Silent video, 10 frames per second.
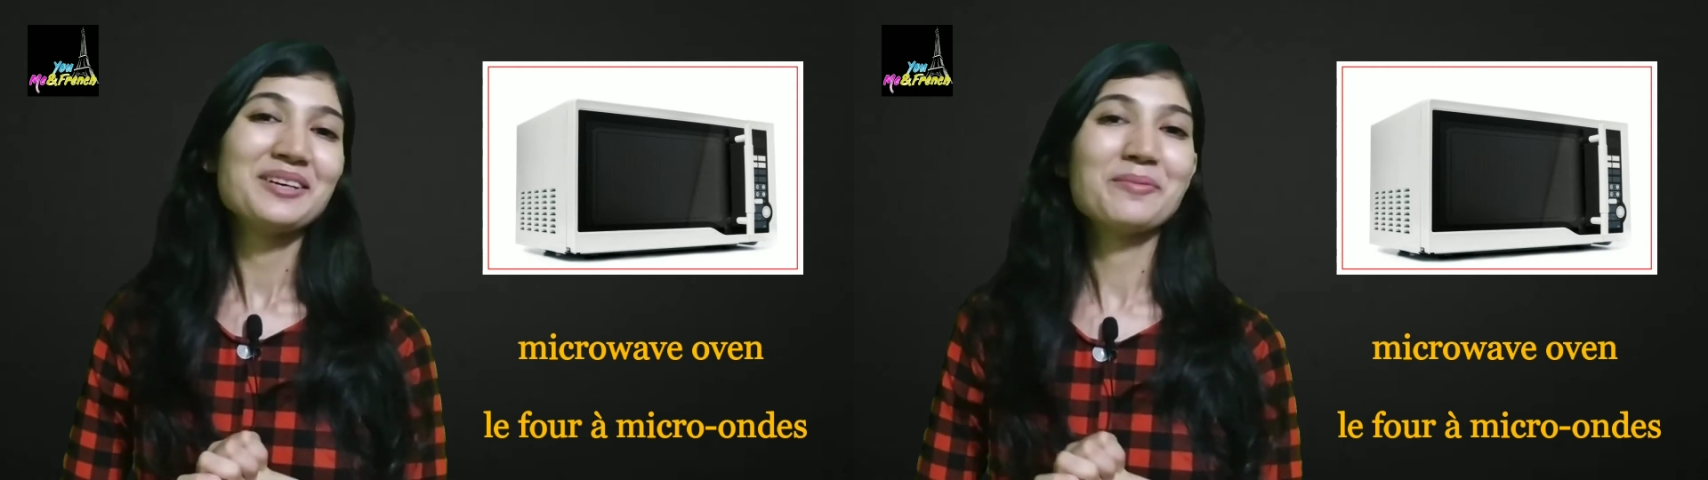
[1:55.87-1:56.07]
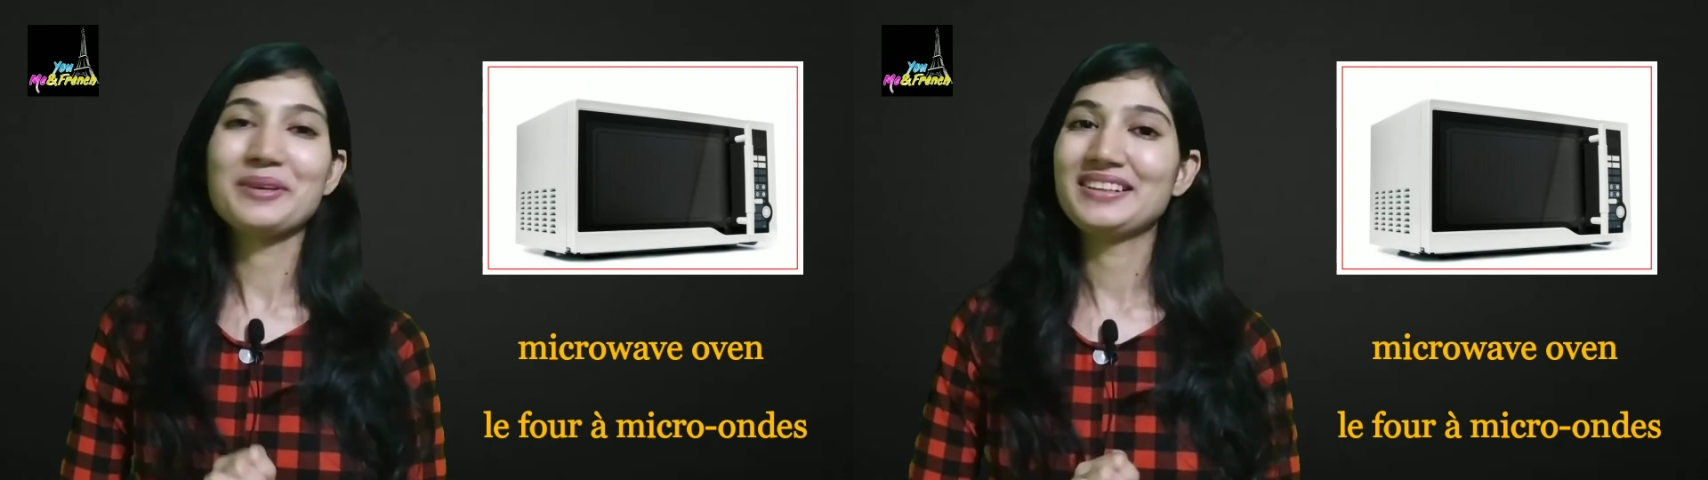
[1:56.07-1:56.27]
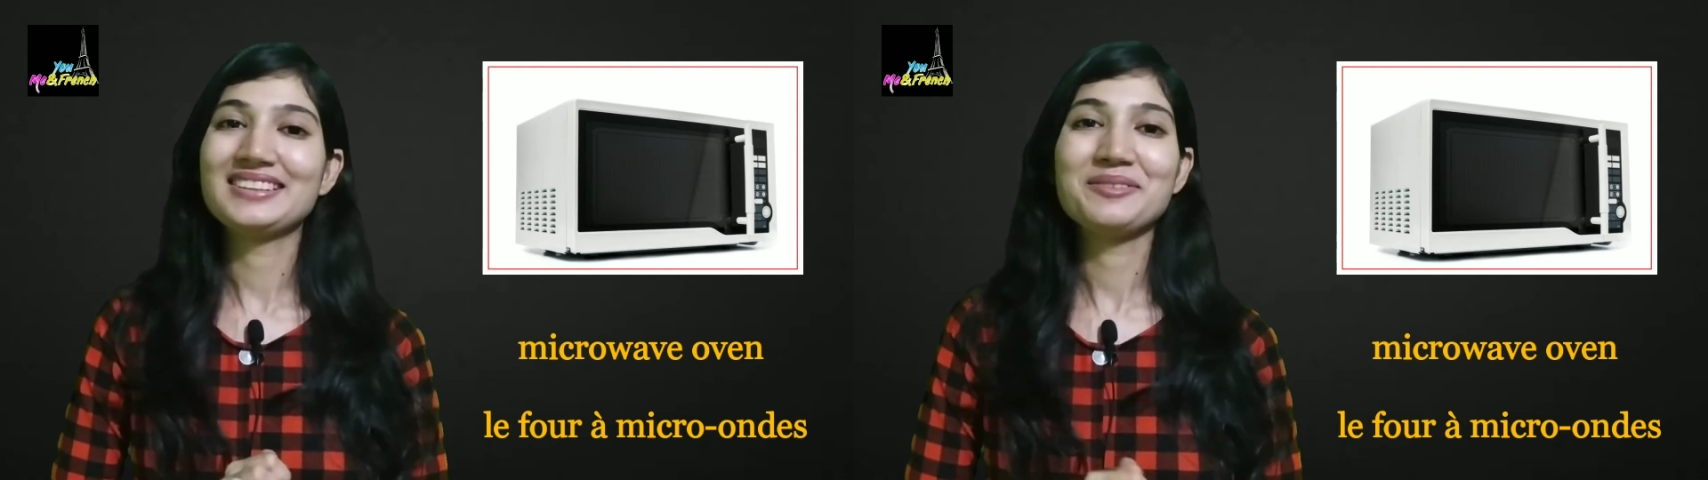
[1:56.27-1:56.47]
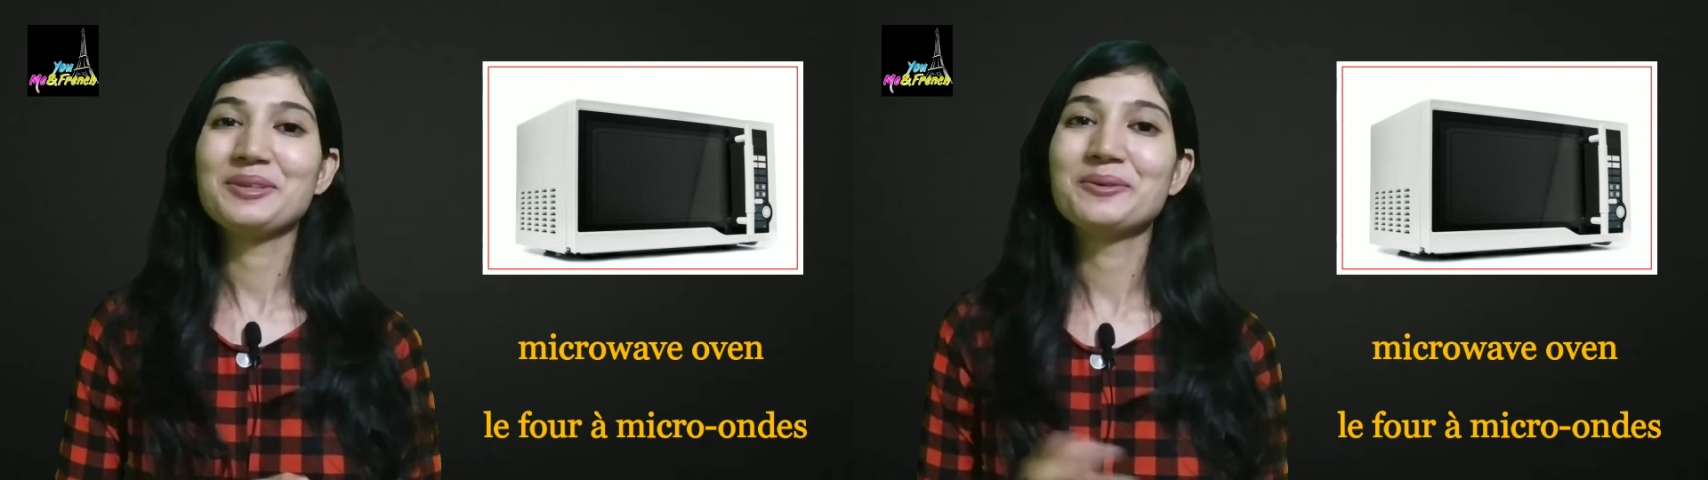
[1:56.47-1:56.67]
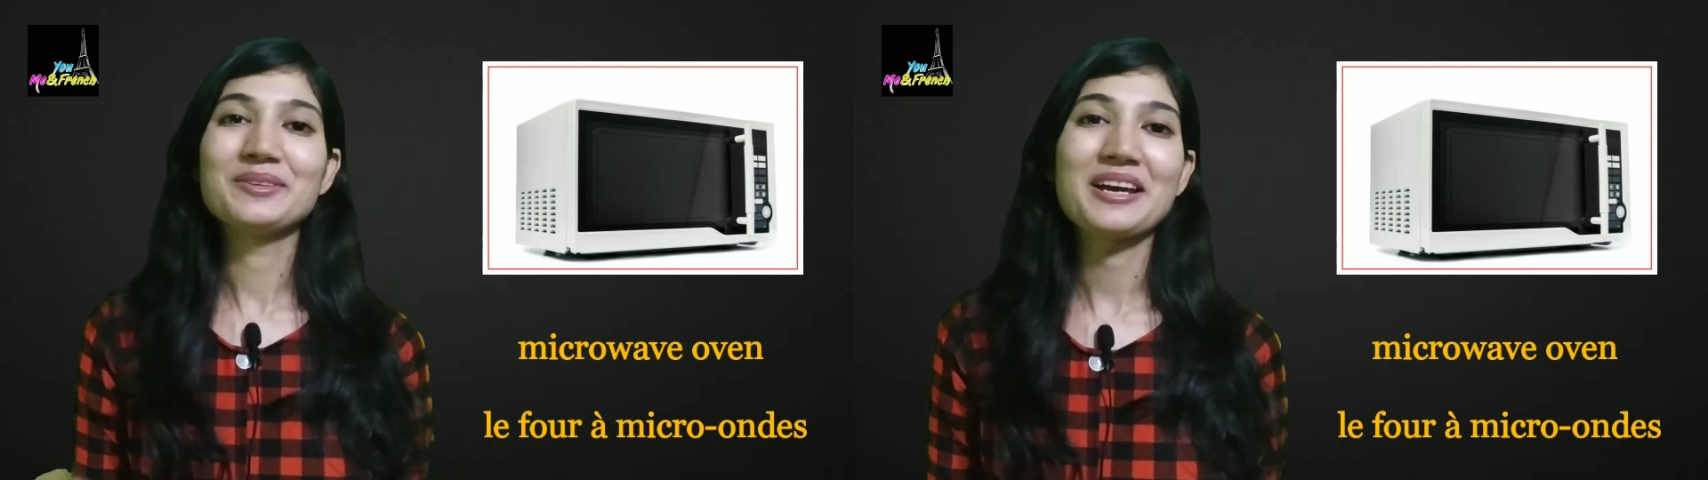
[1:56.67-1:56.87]
But we
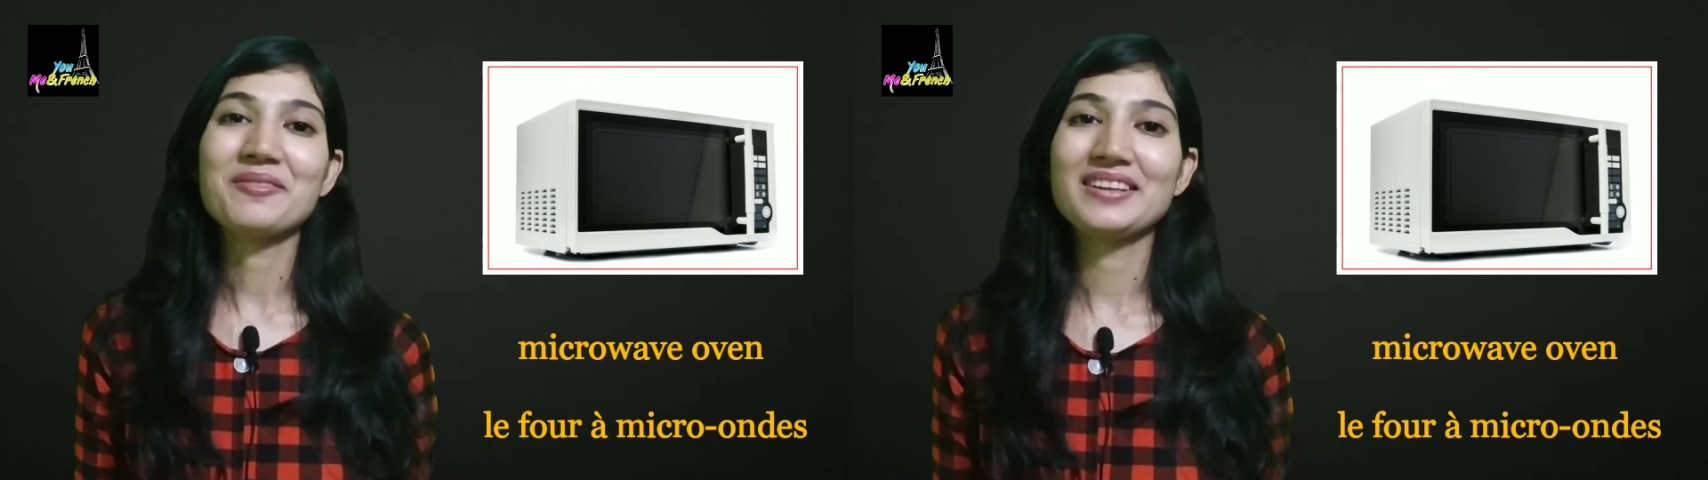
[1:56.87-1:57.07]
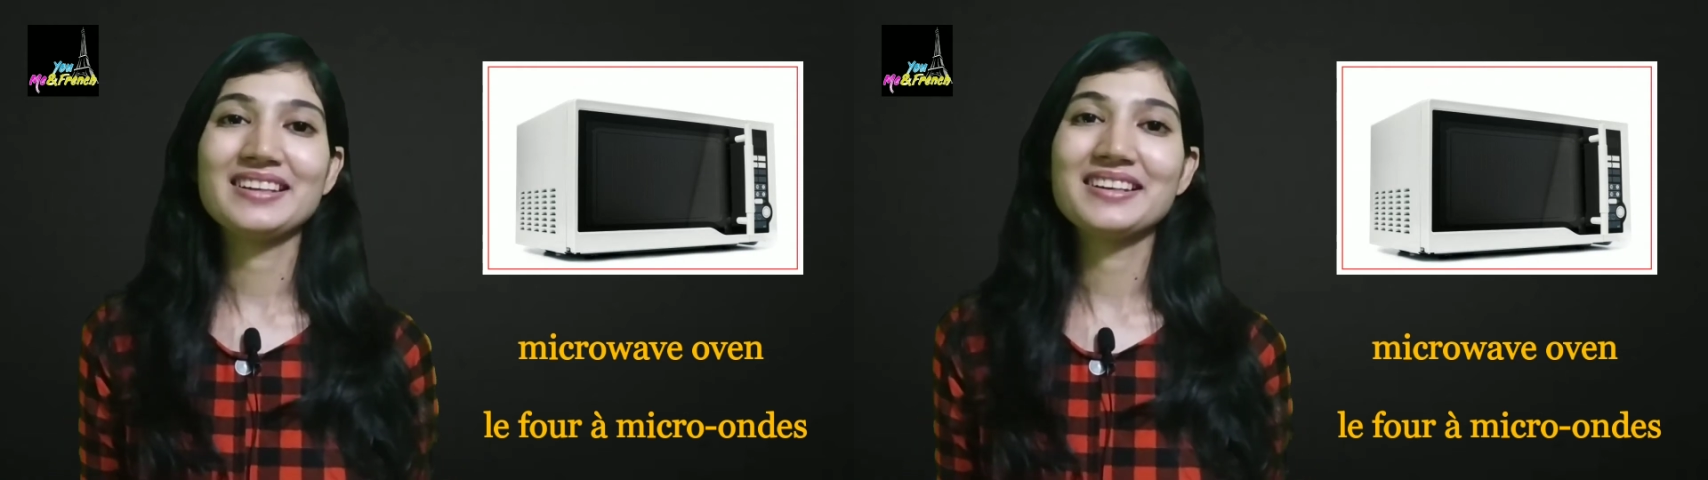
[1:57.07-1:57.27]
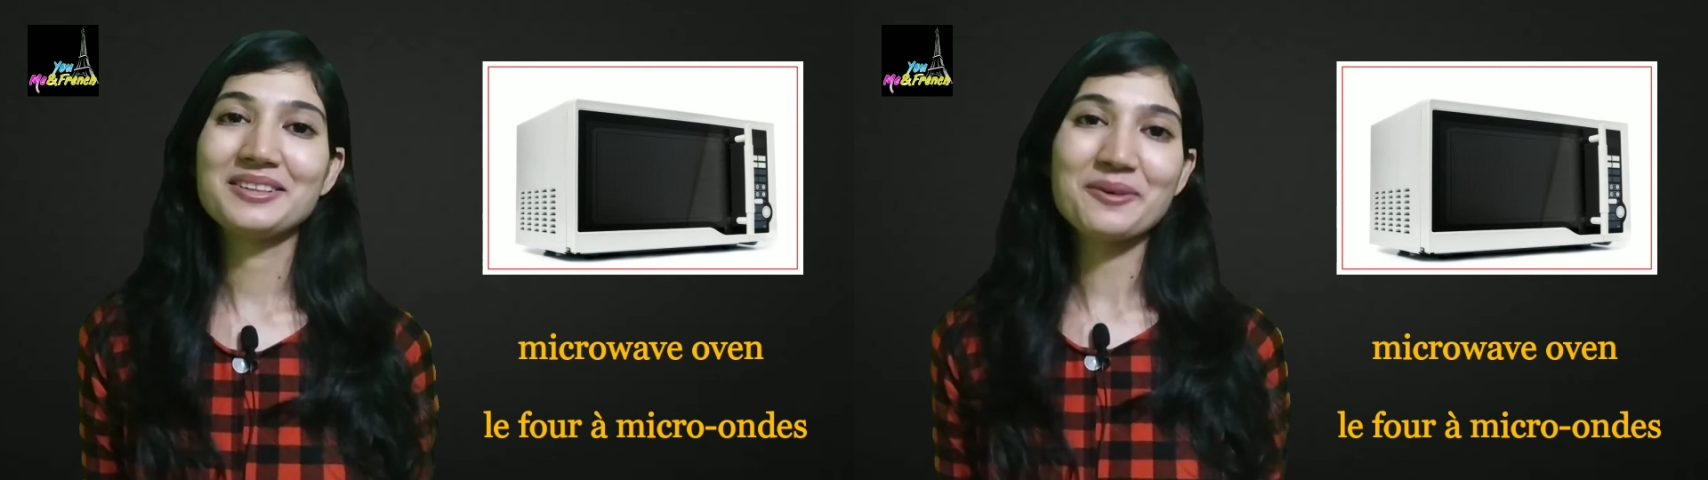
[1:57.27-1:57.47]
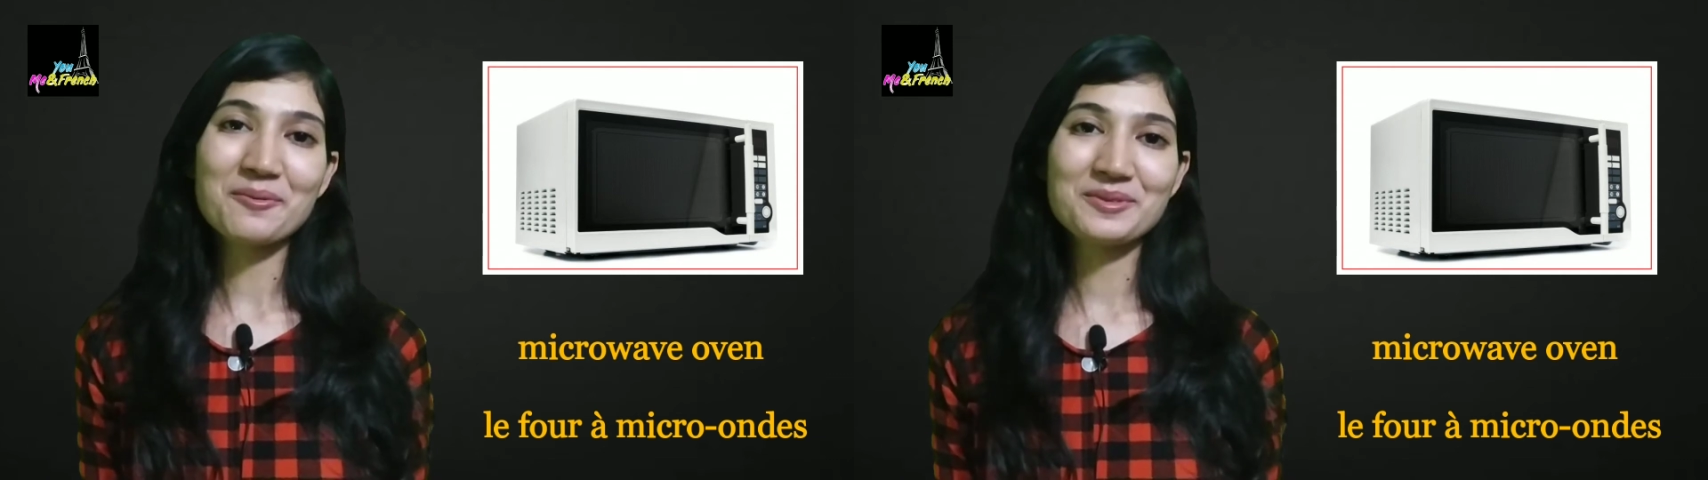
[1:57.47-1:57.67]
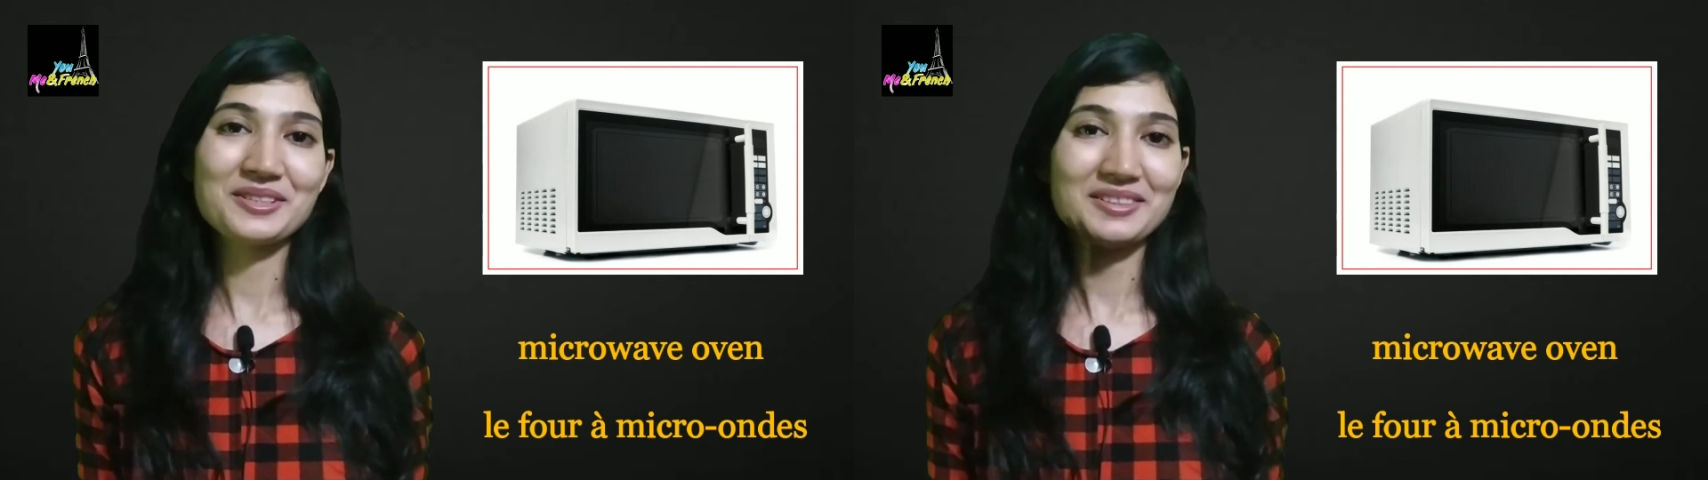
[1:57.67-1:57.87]
don't have any other
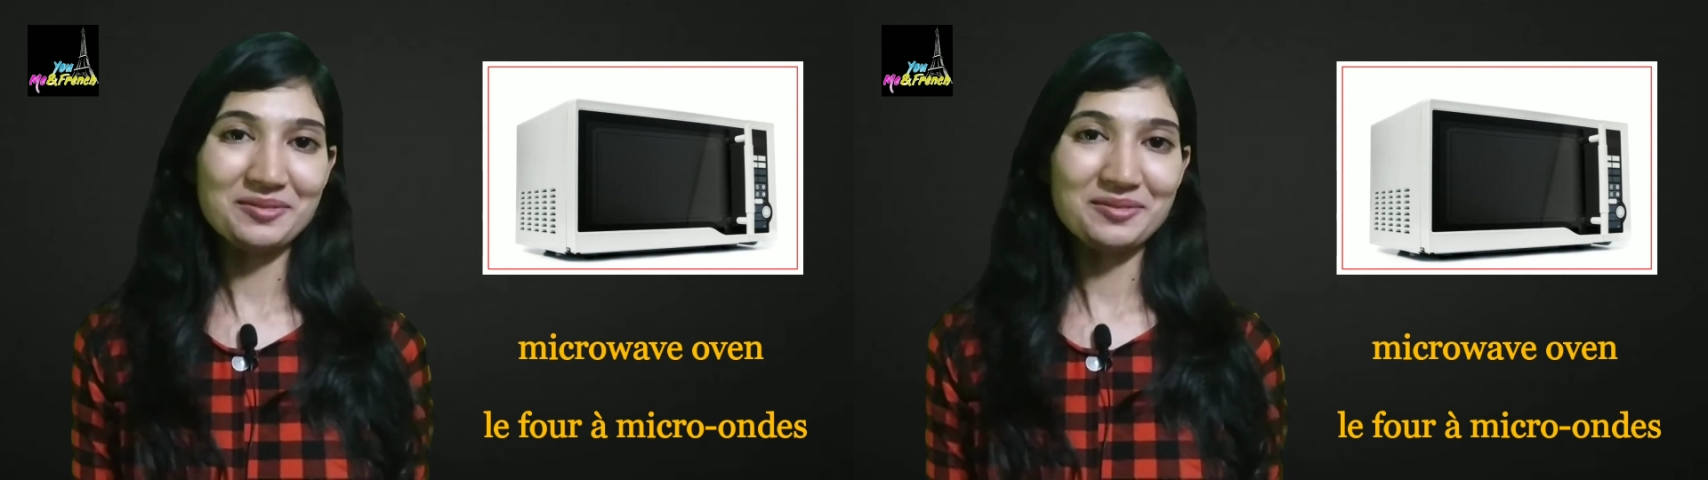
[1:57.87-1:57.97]
option.